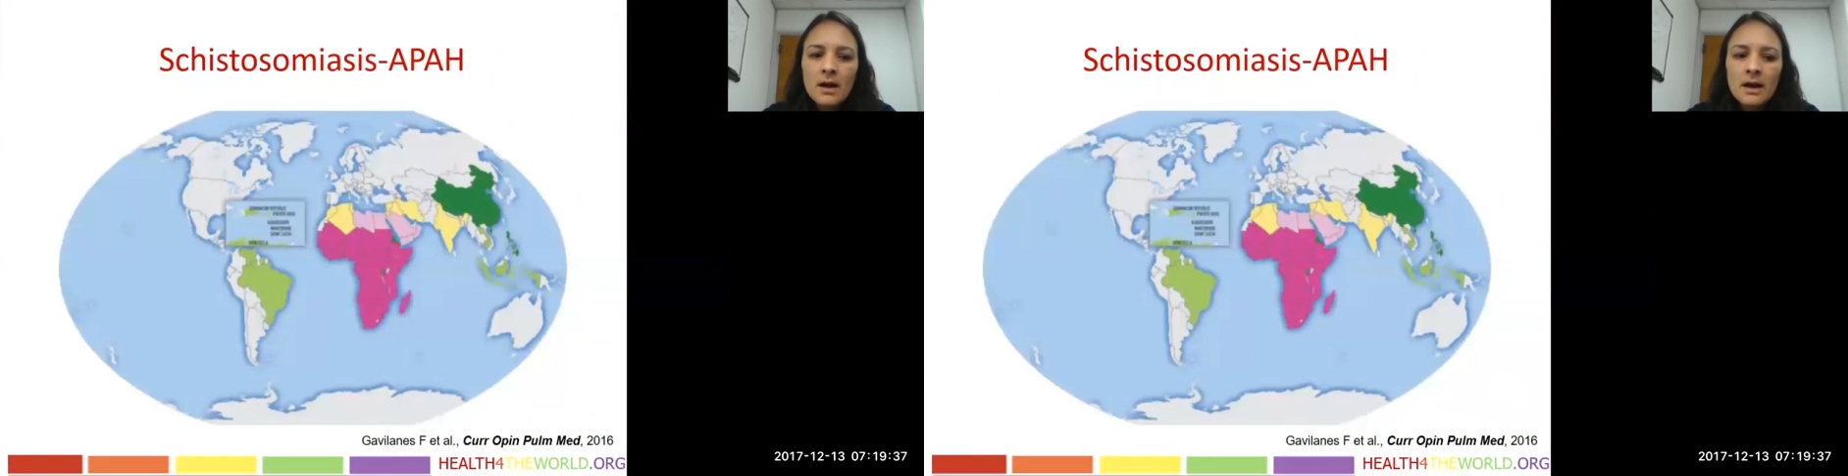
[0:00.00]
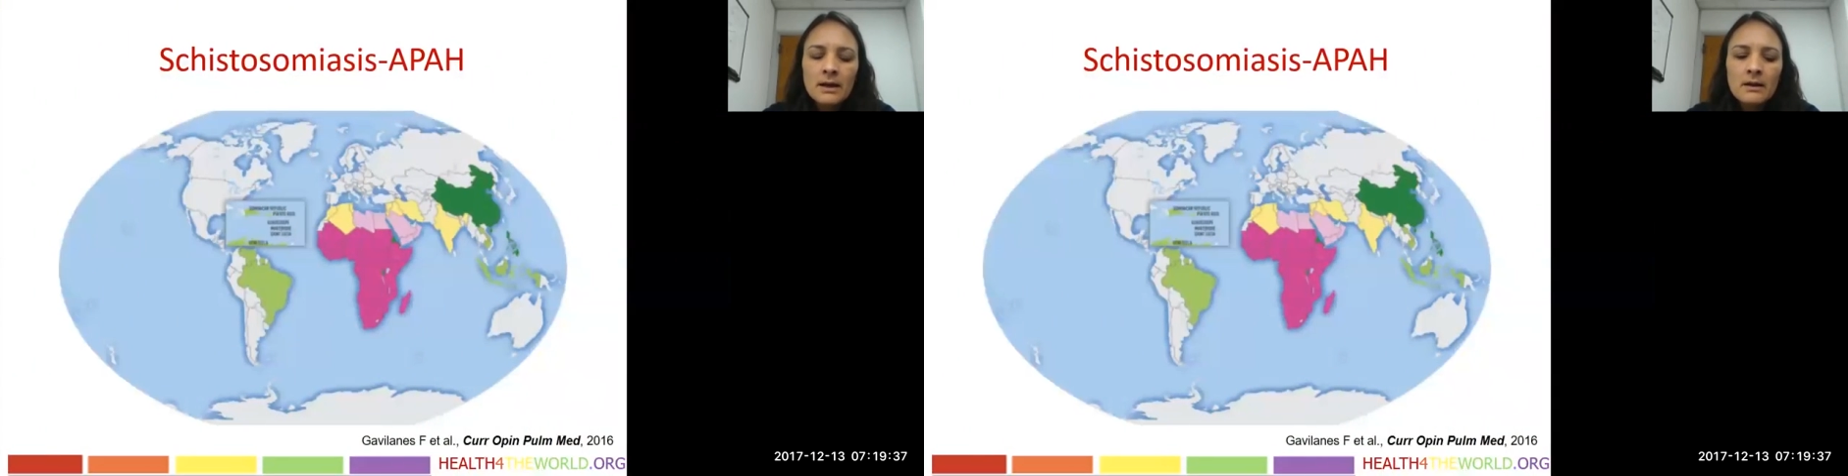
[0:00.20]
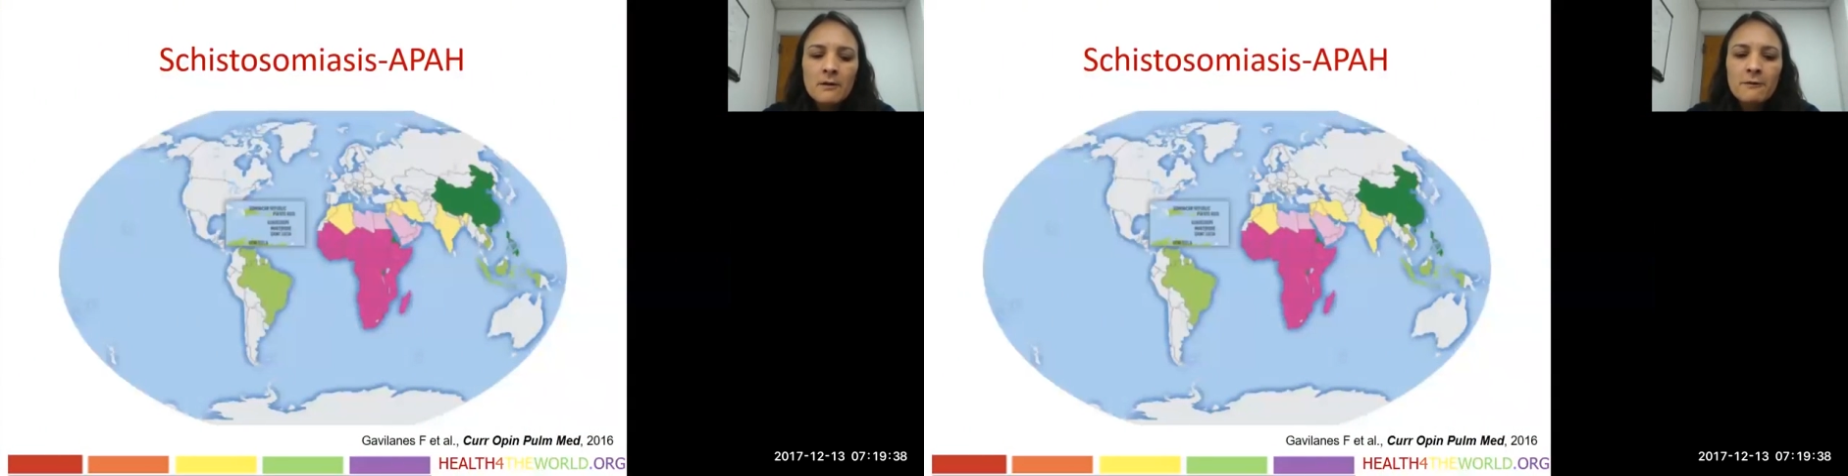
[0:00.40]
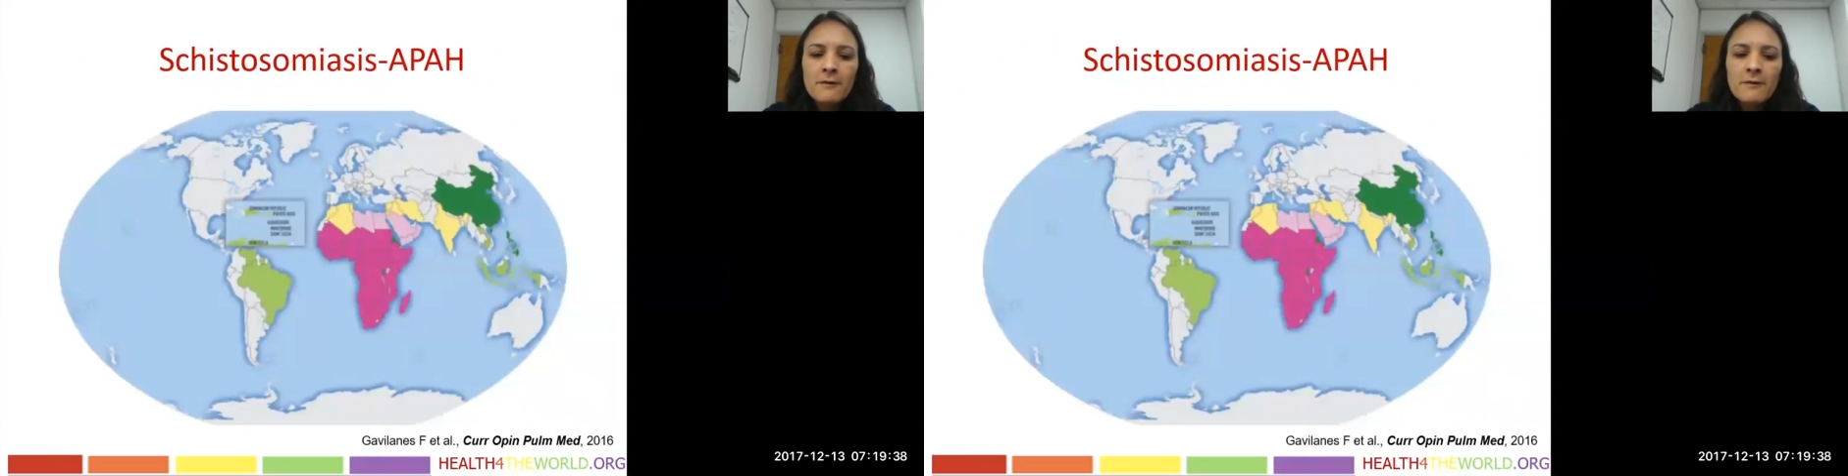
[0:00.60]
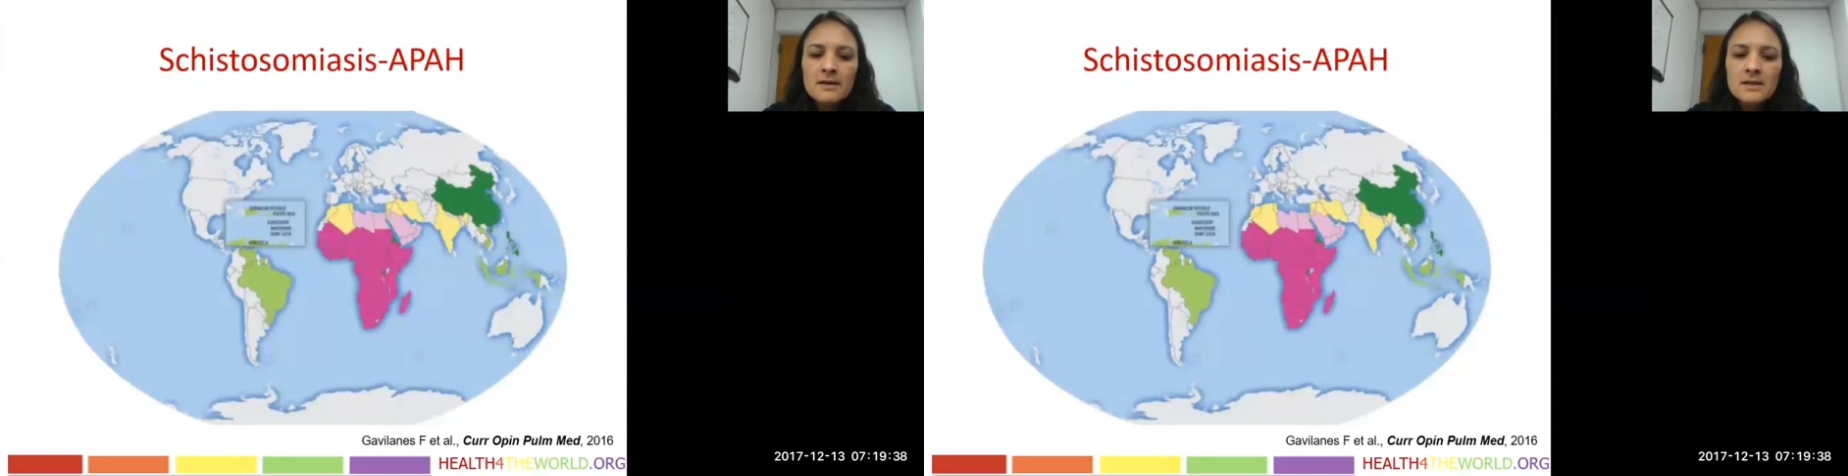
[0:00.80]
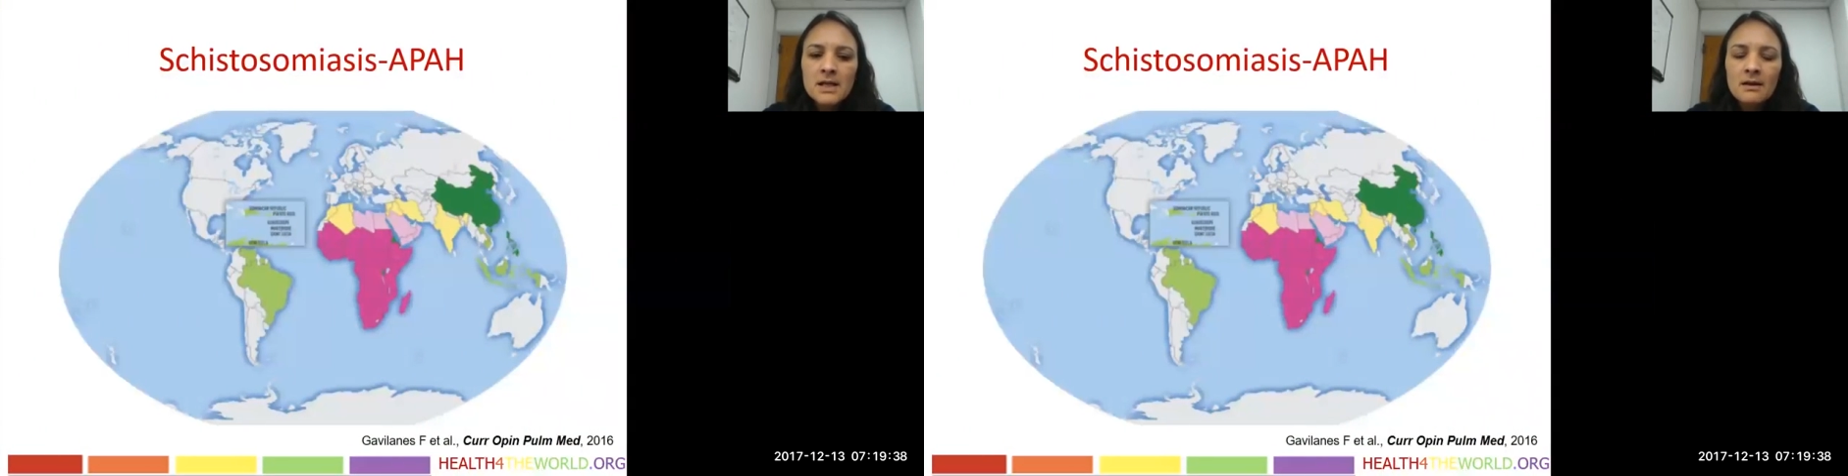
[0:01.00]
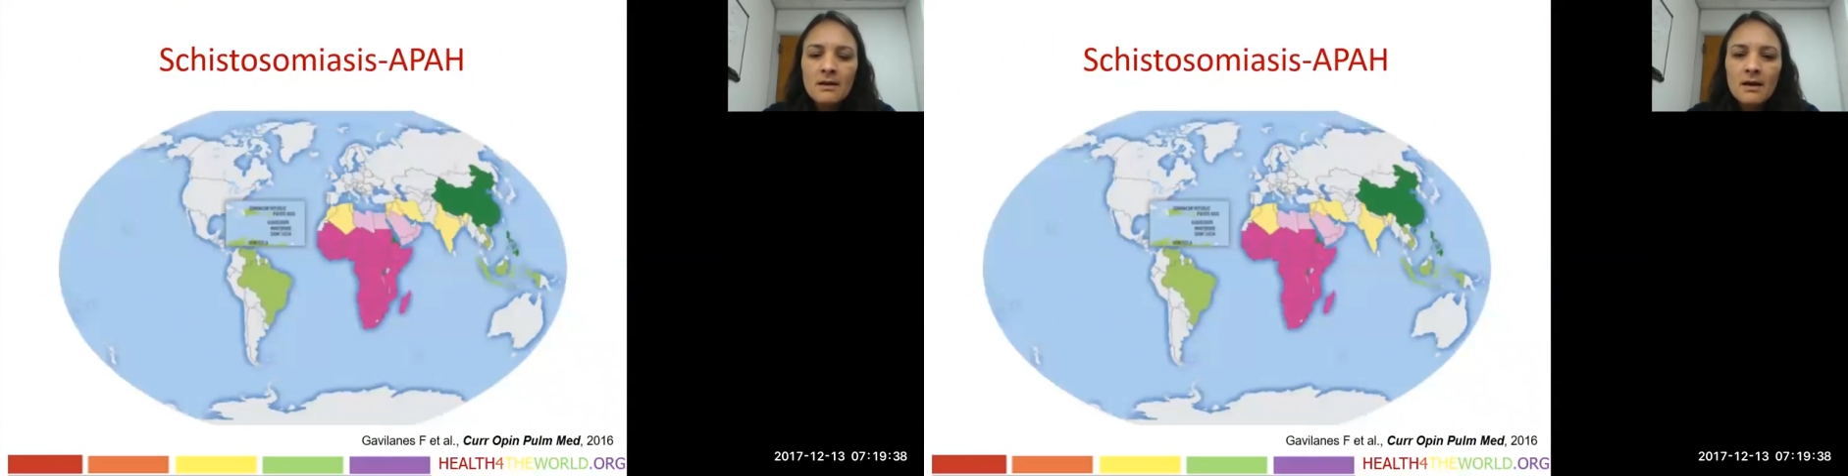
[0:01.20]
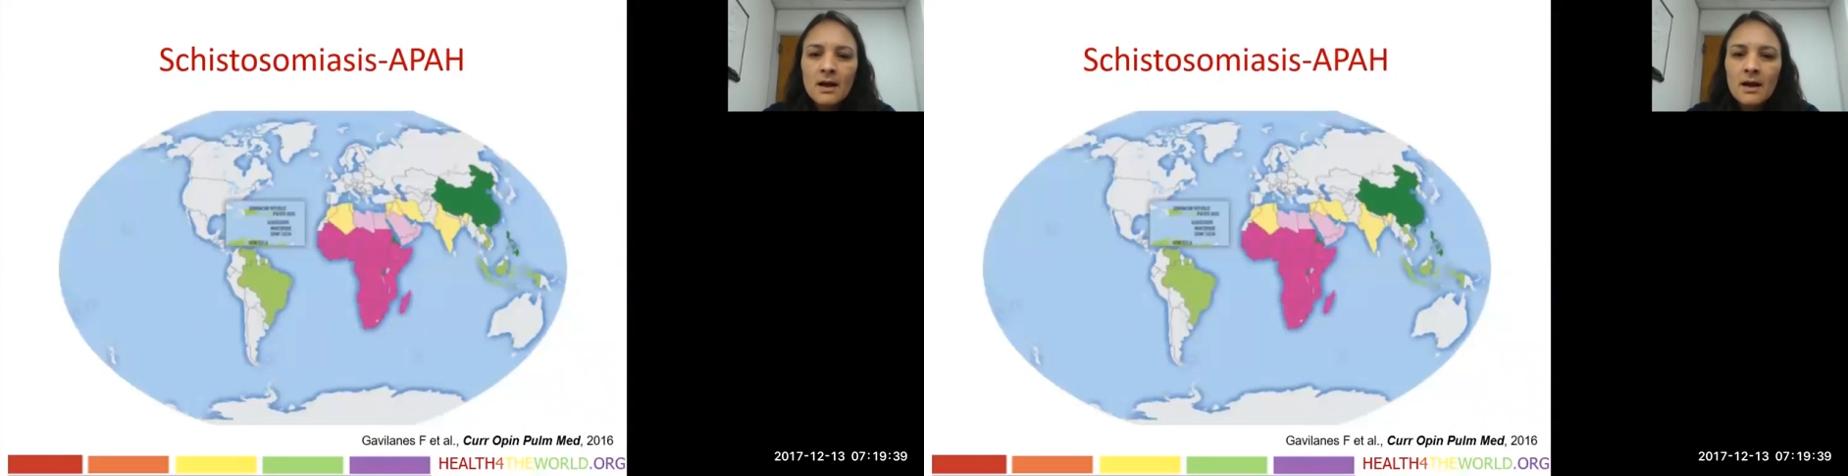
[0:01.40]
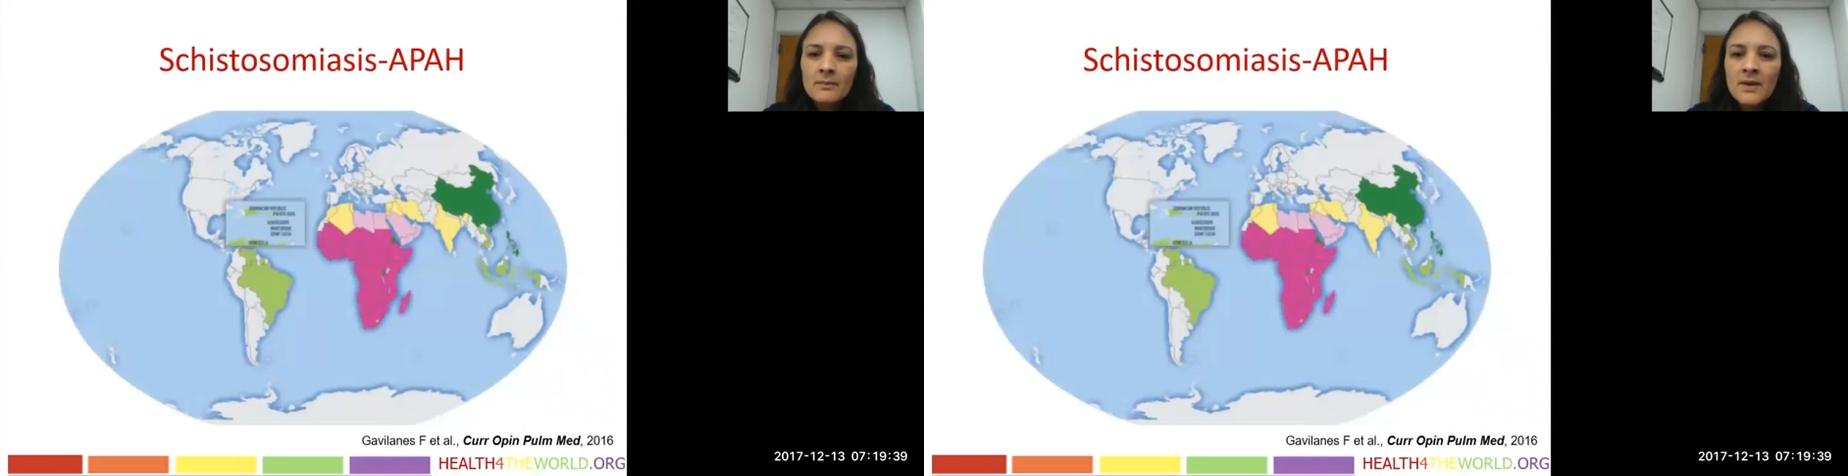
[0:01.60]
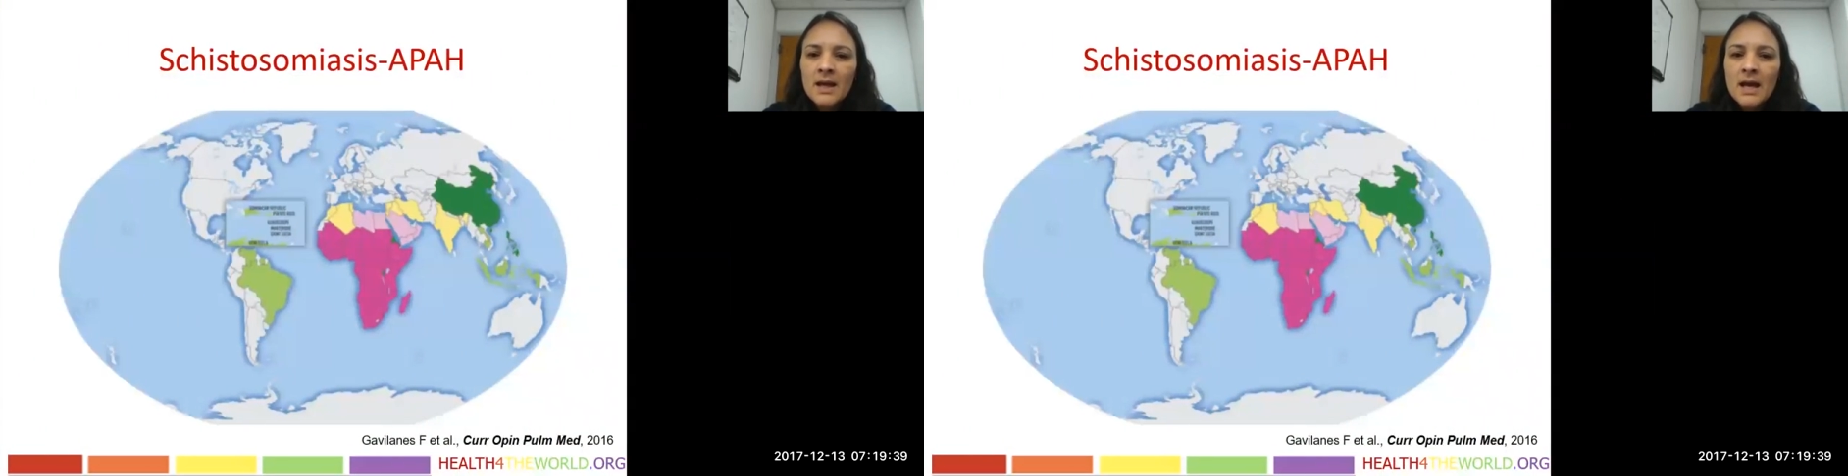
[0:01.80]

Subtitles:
affecting, I